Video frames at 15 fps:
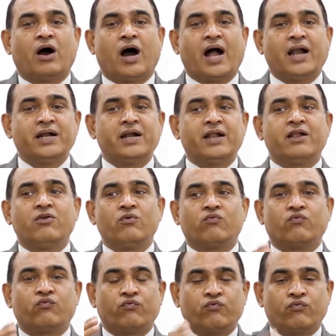
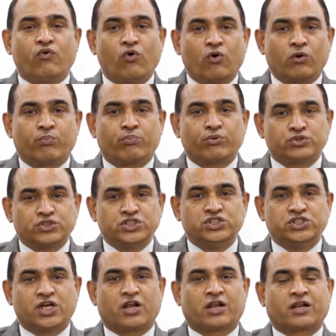104
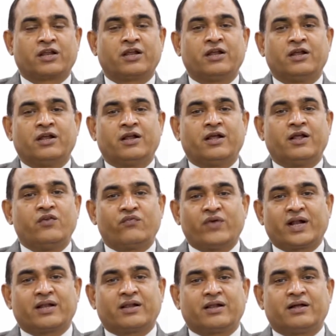procedure. In
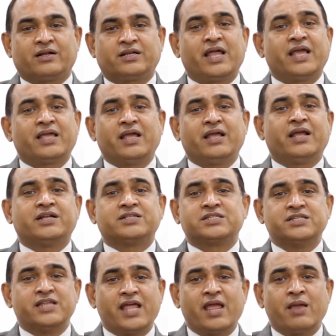fact, taking its
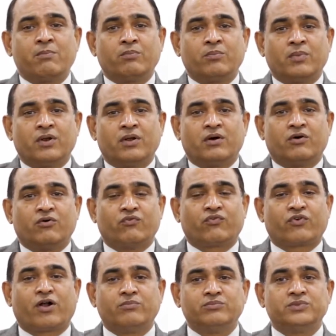name
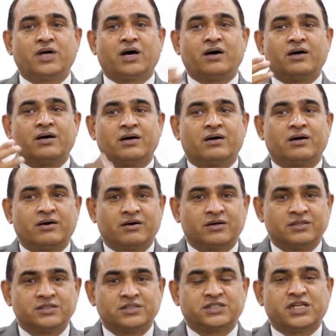from the
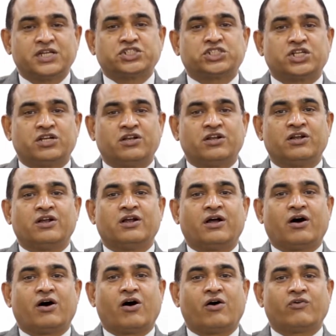session
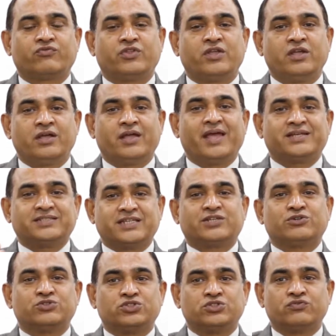of the
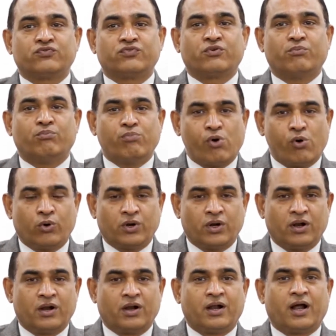Executive Board.
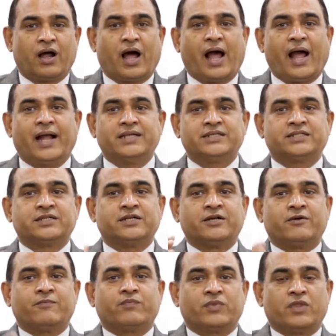And
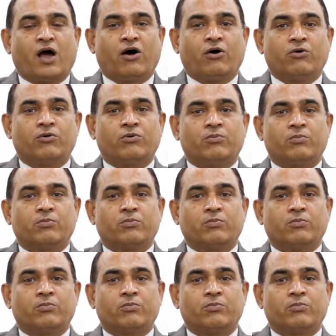now,